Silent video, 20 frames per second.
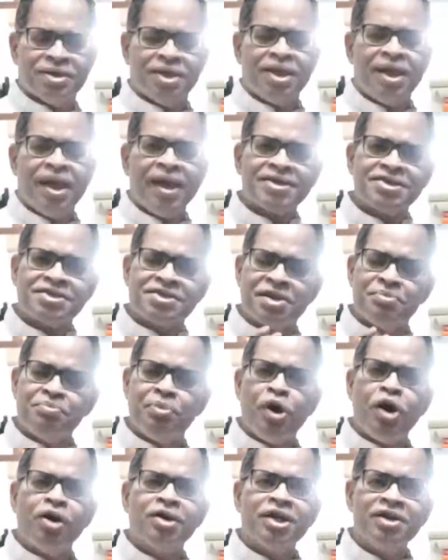The next
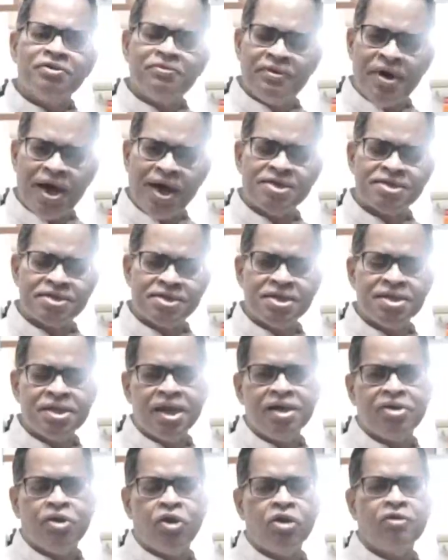important fallacy
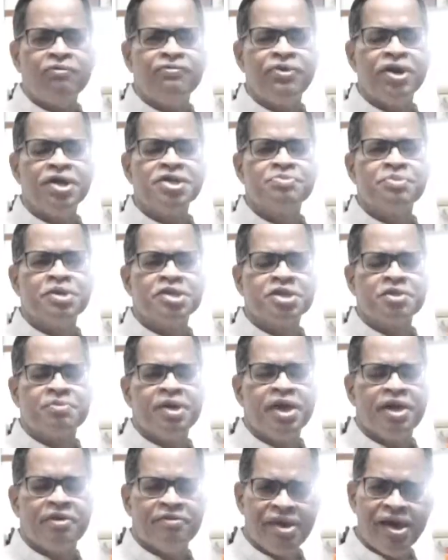that all of us
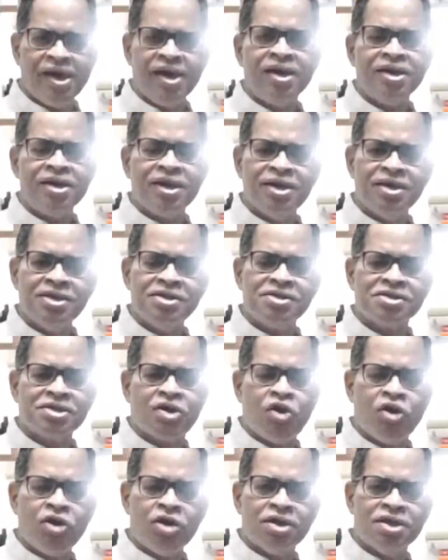must be aware
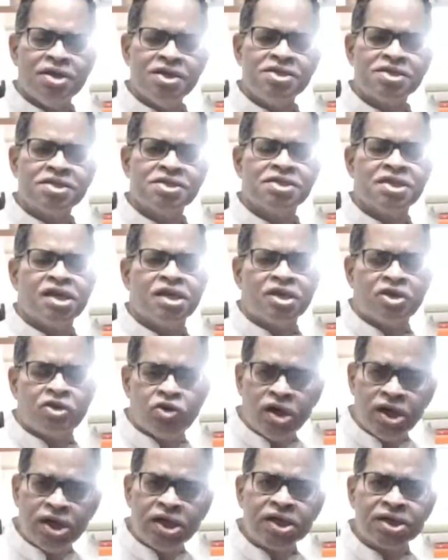is called the
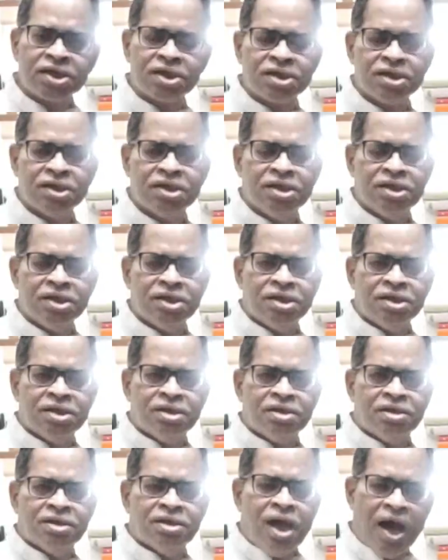circular
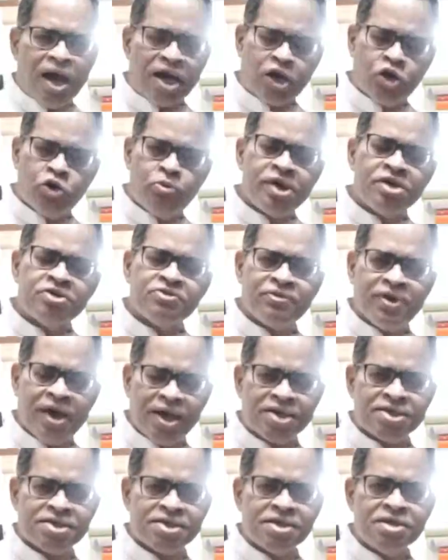argument
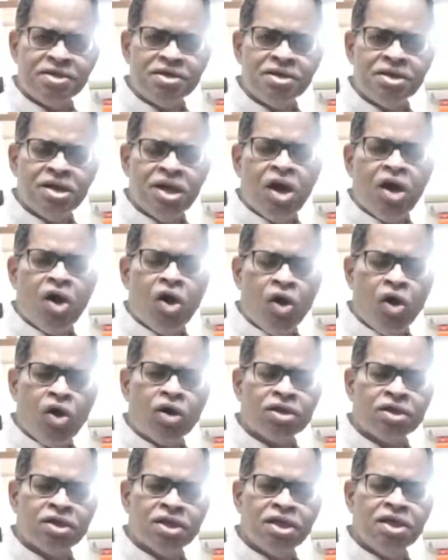fallacy
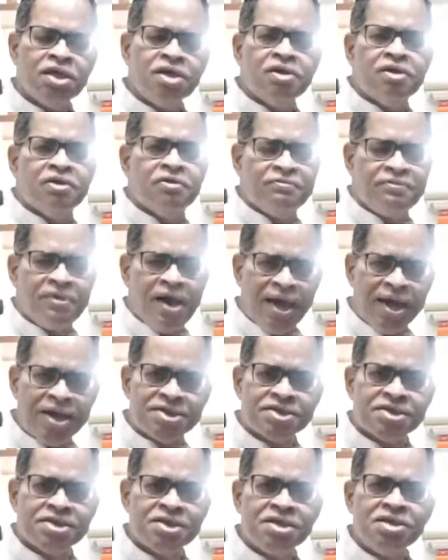or the
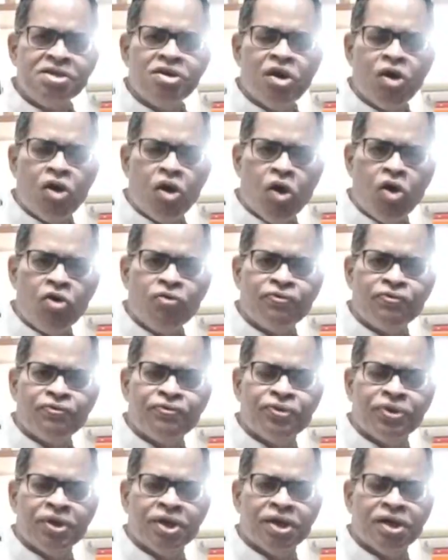fallacy
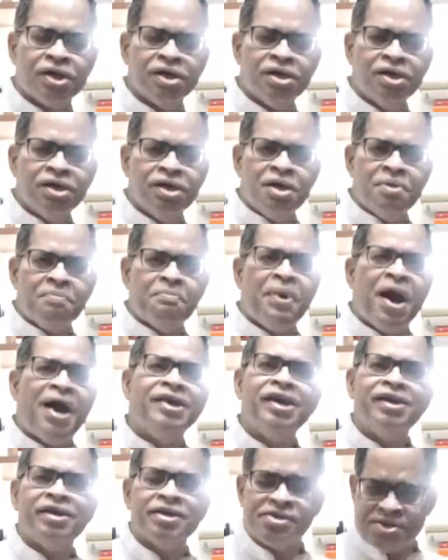of uh,
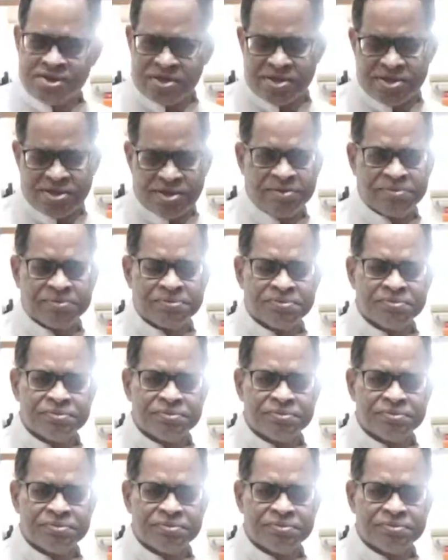binaries.